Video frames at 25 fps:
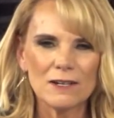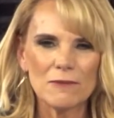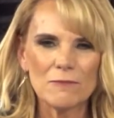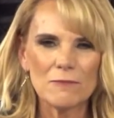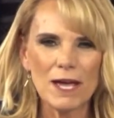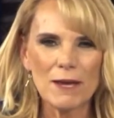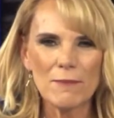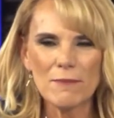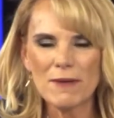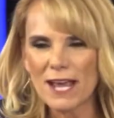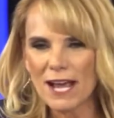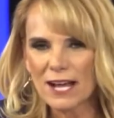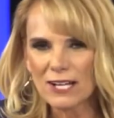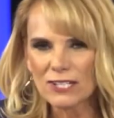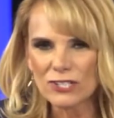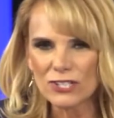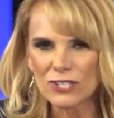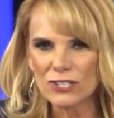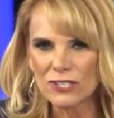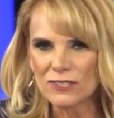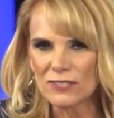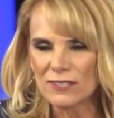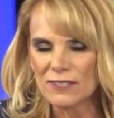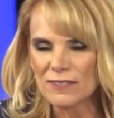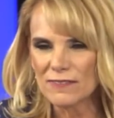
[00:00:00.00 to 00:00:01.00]
maybe I
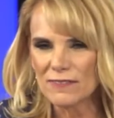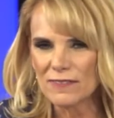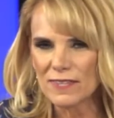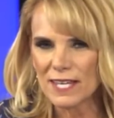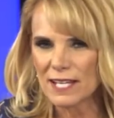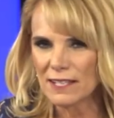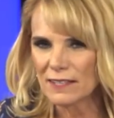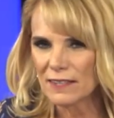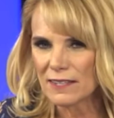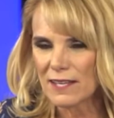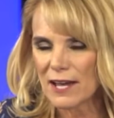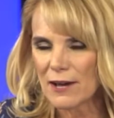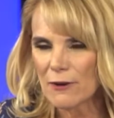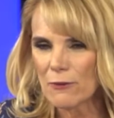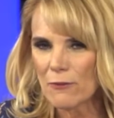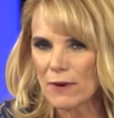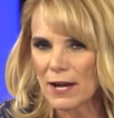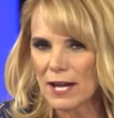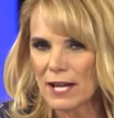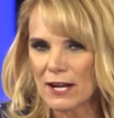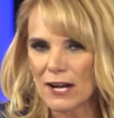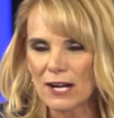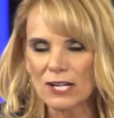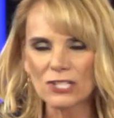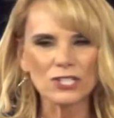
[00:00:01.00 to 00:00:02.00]
shouldn't think that
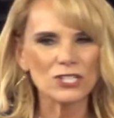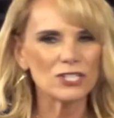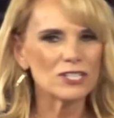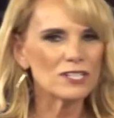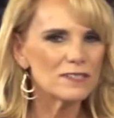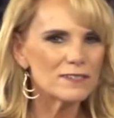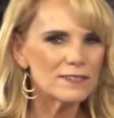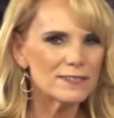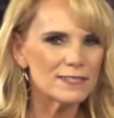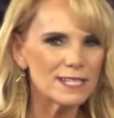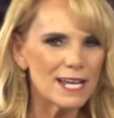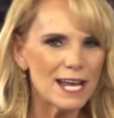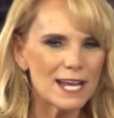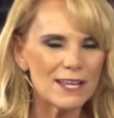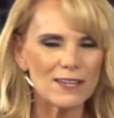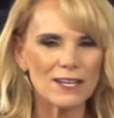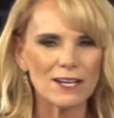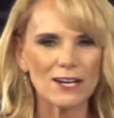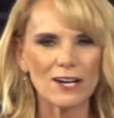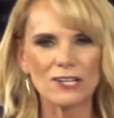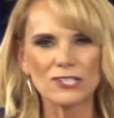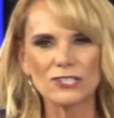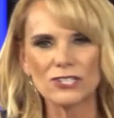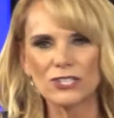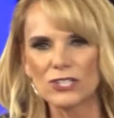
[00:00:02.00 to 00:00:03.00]
way, or I shouldn't say that,
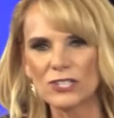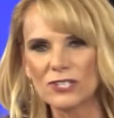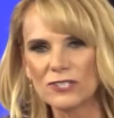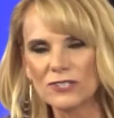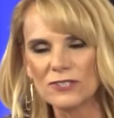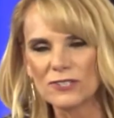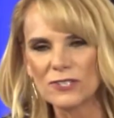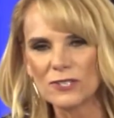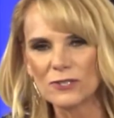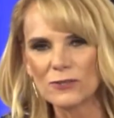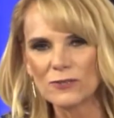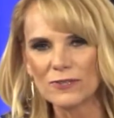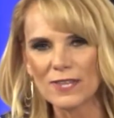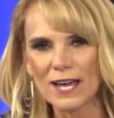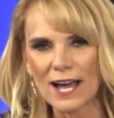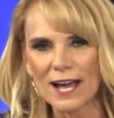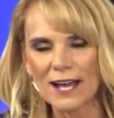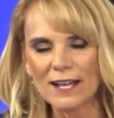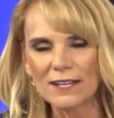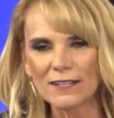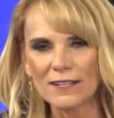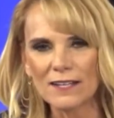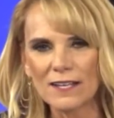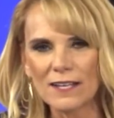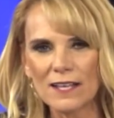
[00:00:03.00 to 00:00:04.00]
or I shouldn't do
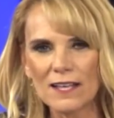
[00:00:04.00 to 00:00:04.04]
that,